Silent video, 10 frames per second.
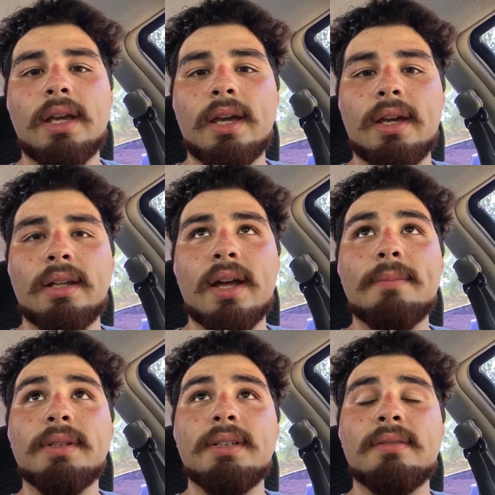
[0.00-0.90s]
And I
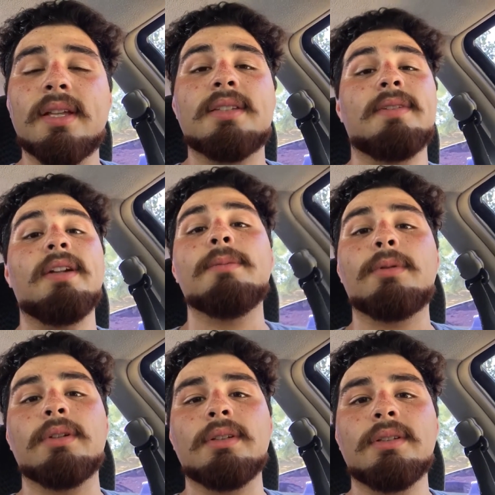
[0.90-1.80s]
believe that's very
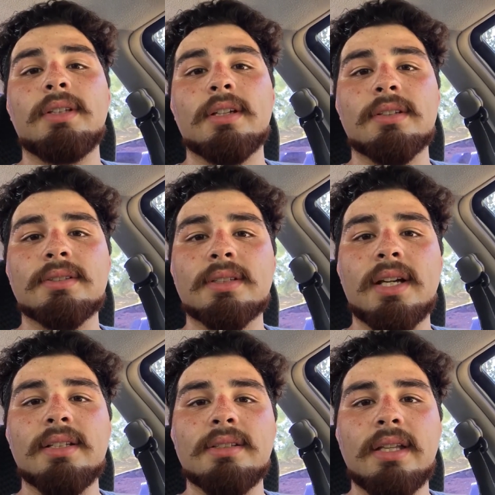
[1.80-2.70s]
important in our
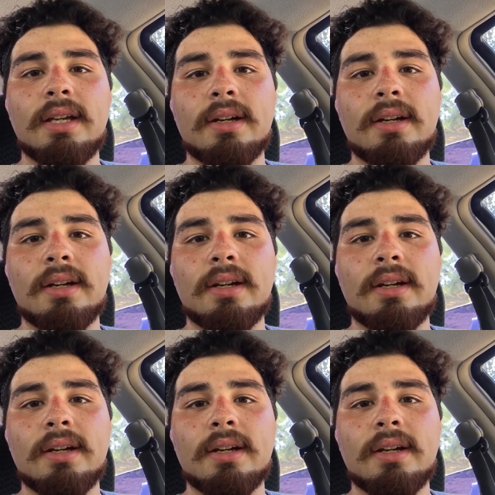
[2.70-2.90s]
society today.